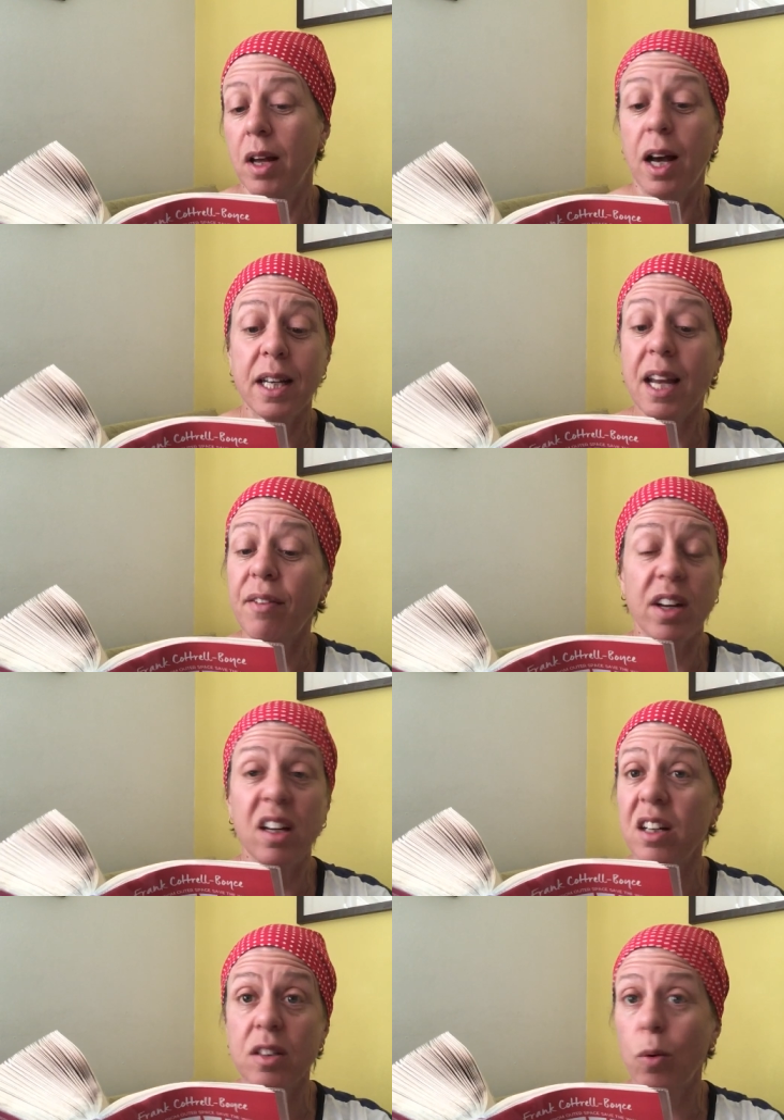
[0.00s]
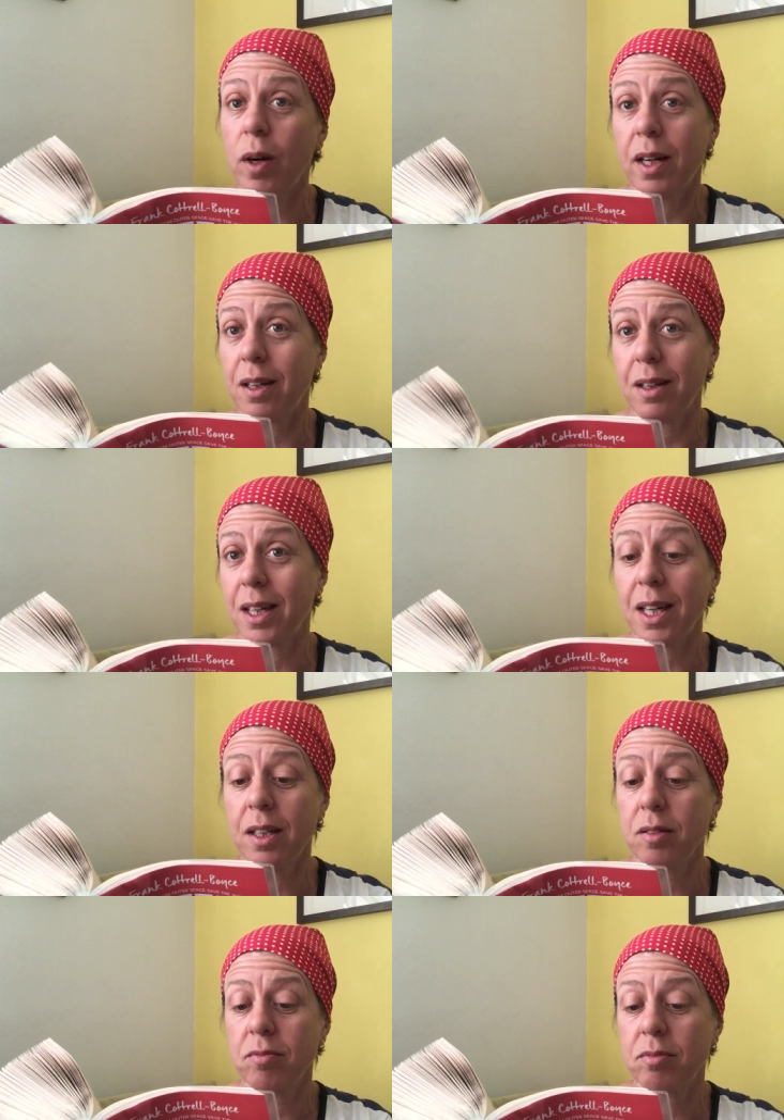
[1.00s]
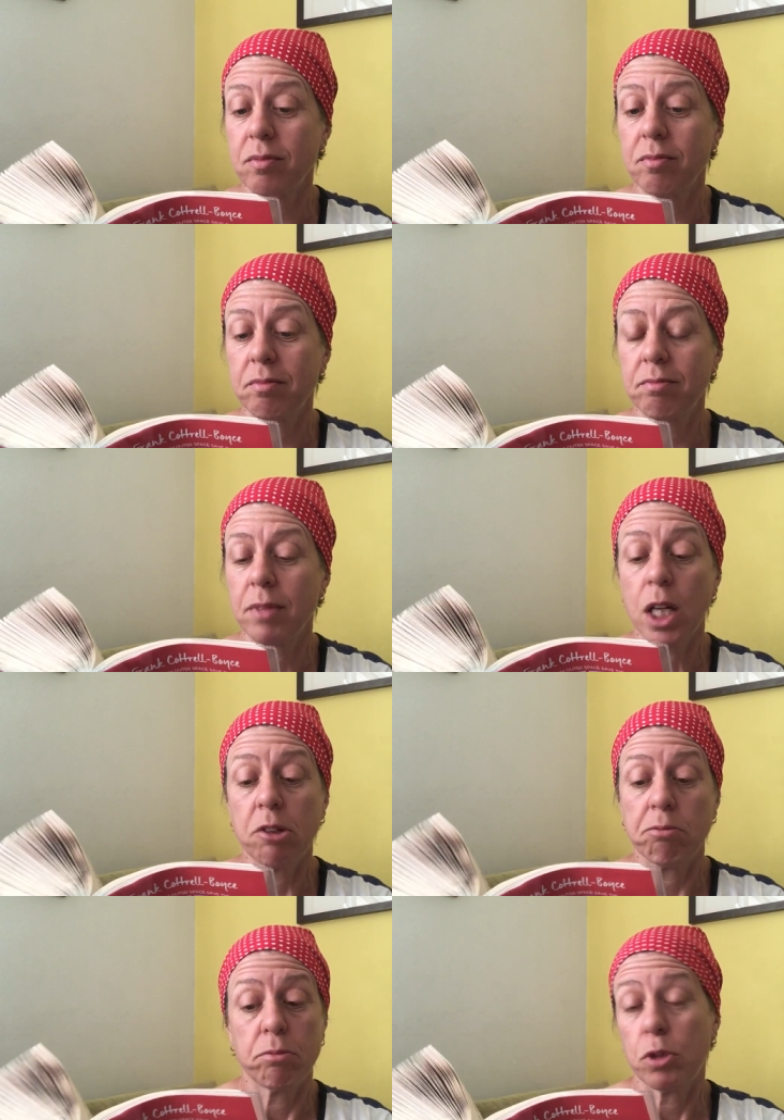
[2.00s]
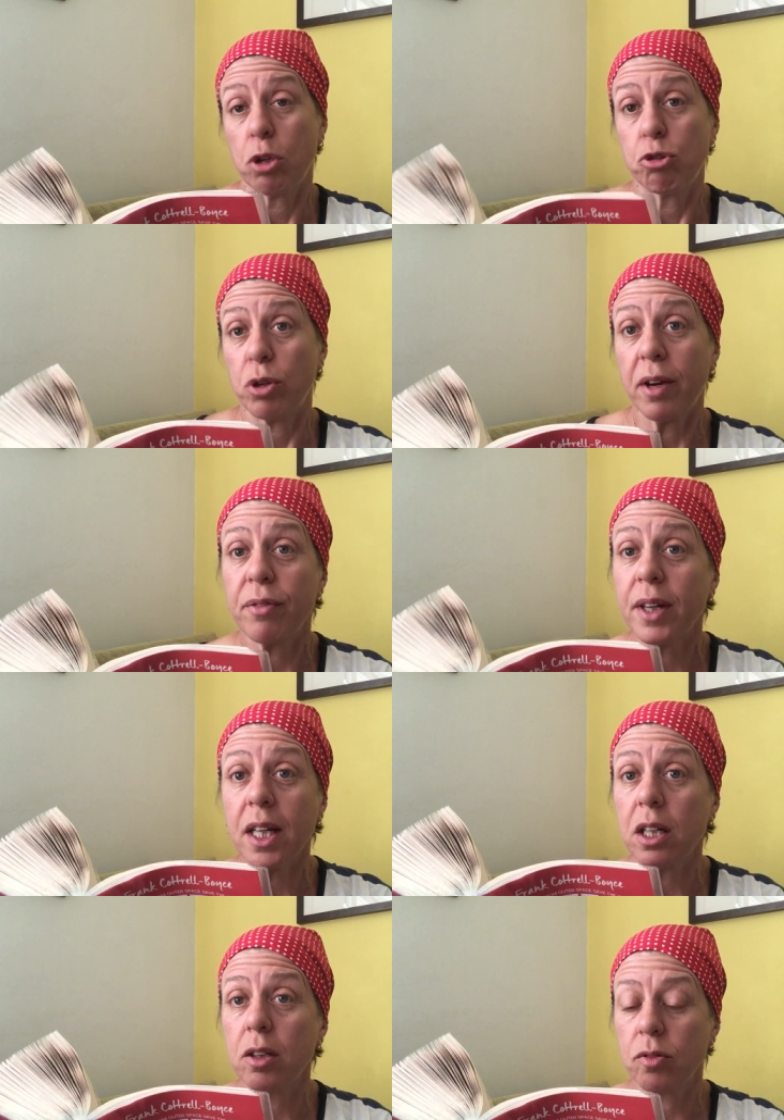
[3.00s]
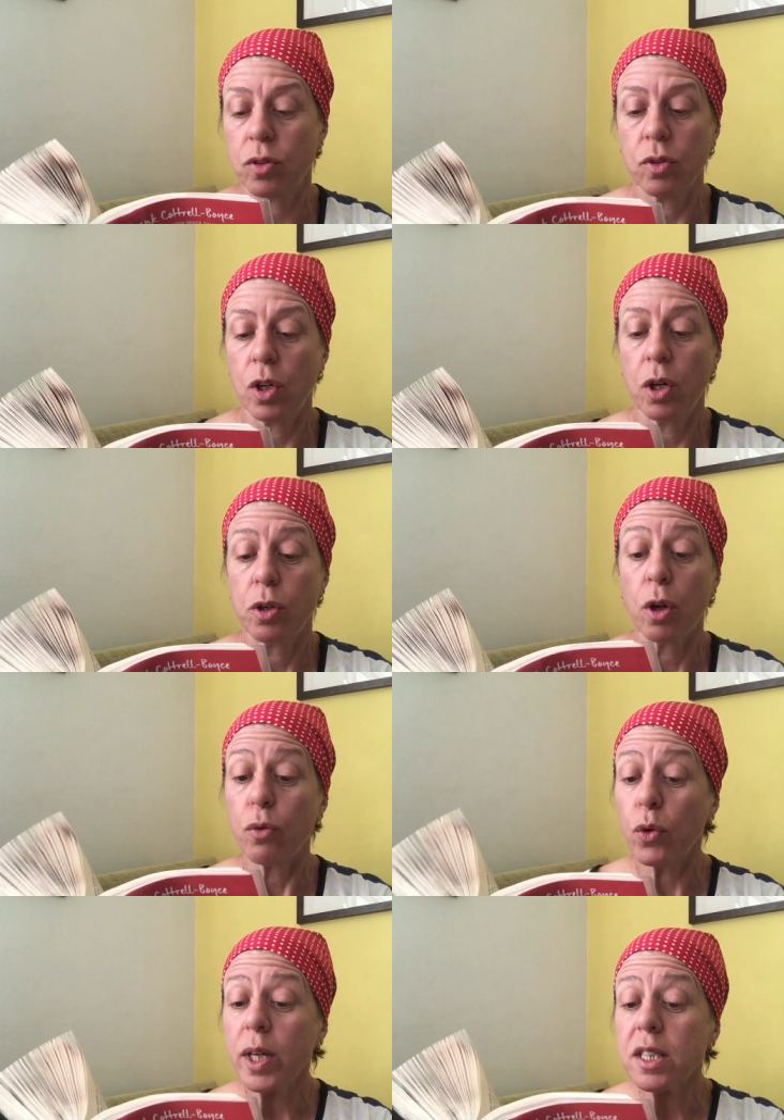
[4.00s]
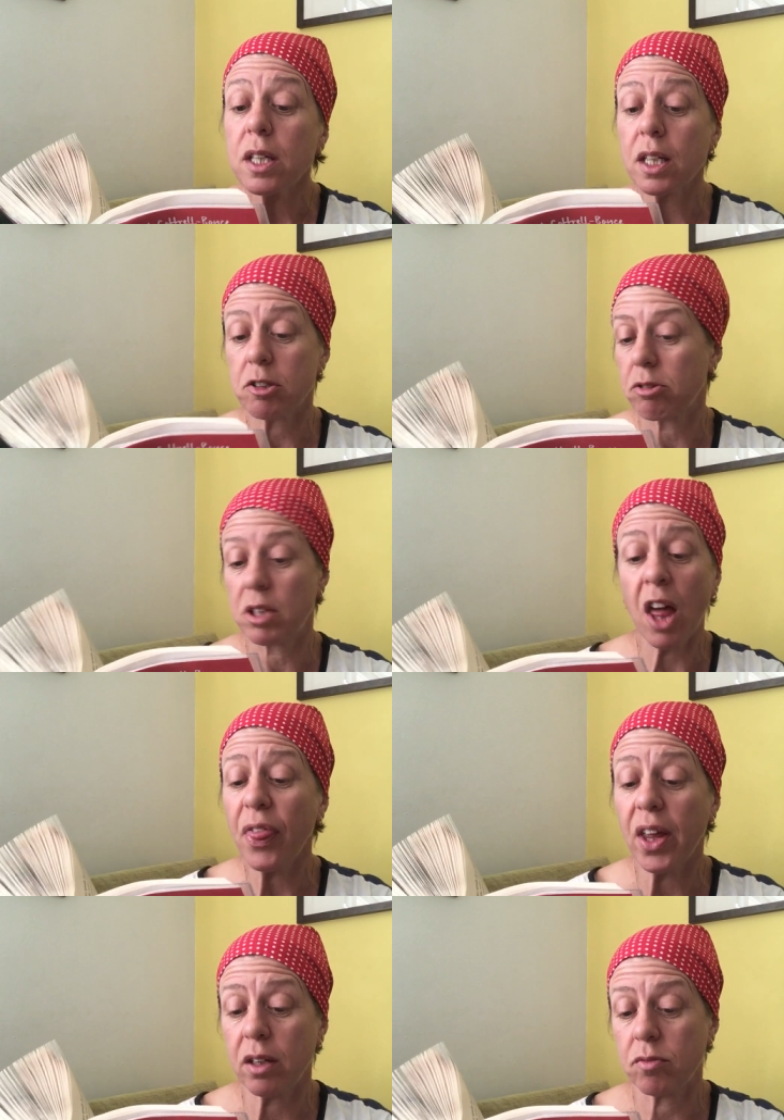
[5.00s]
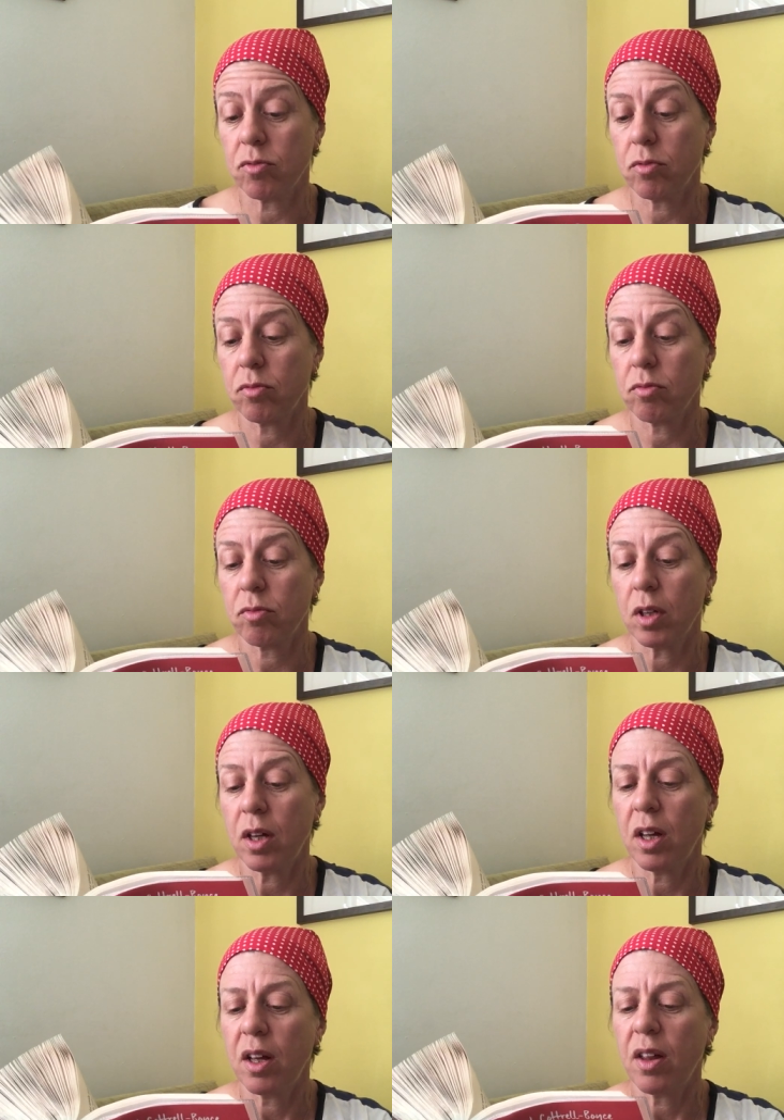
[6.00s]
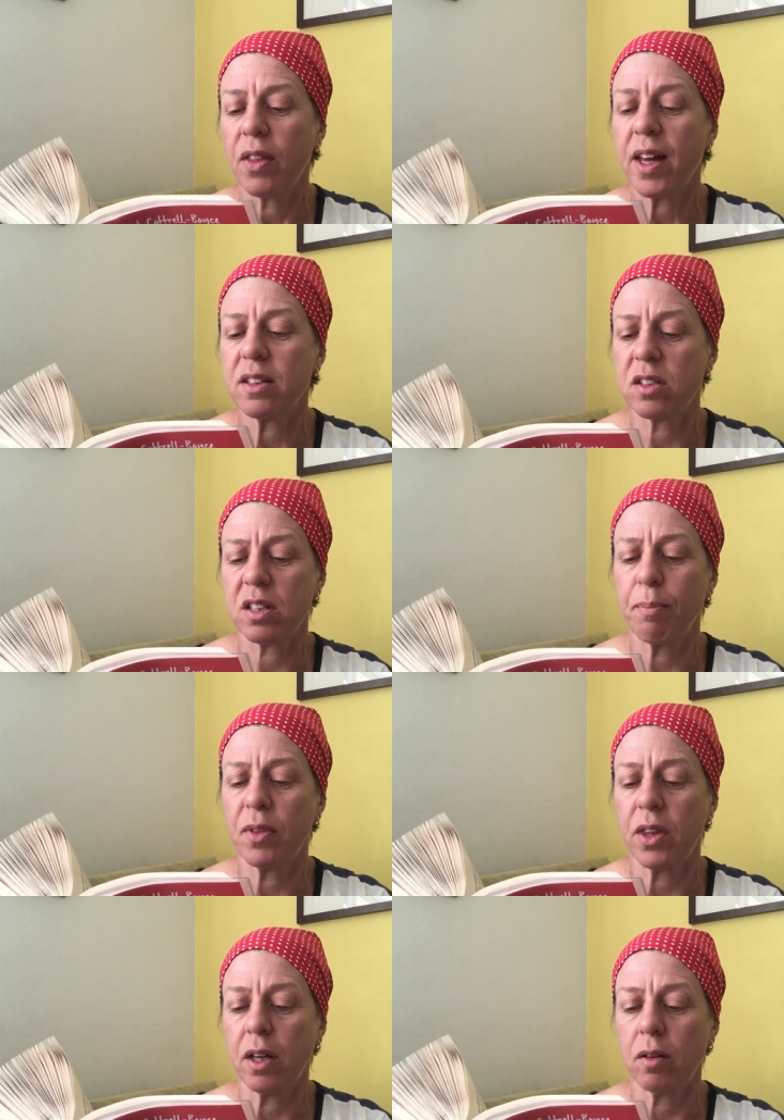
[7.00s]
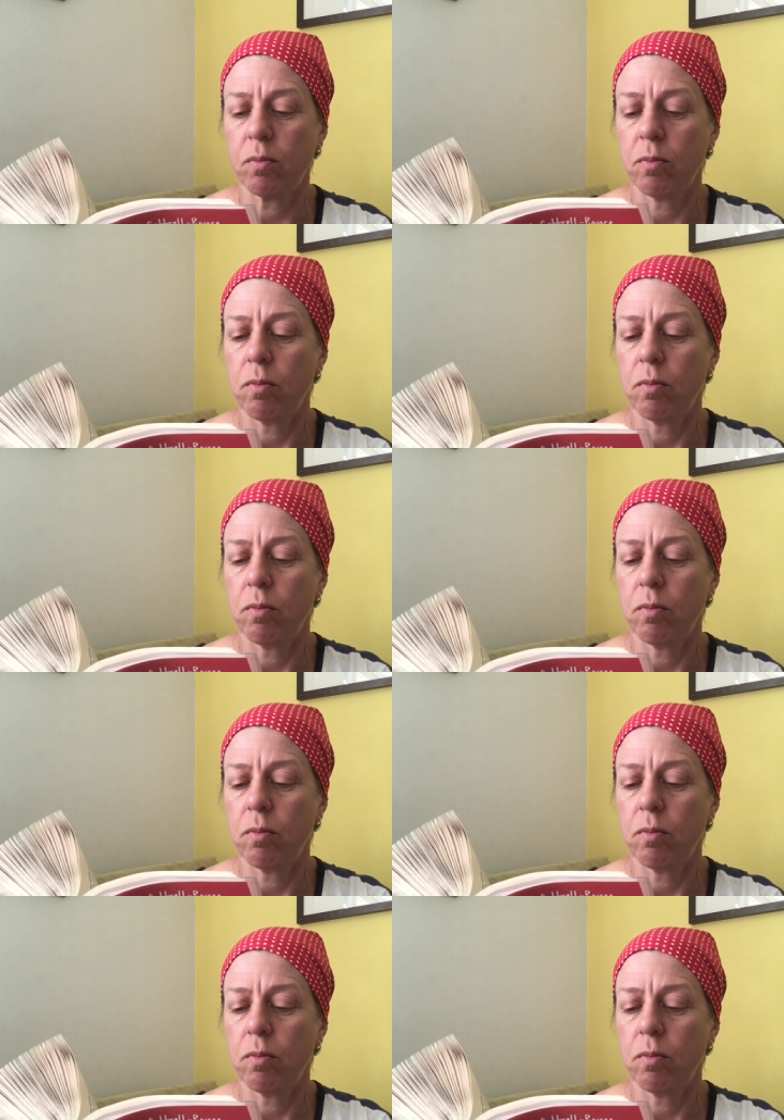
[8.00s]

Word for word: I'd never heard quiet like it. No traffic, no voices, nothing. Then something.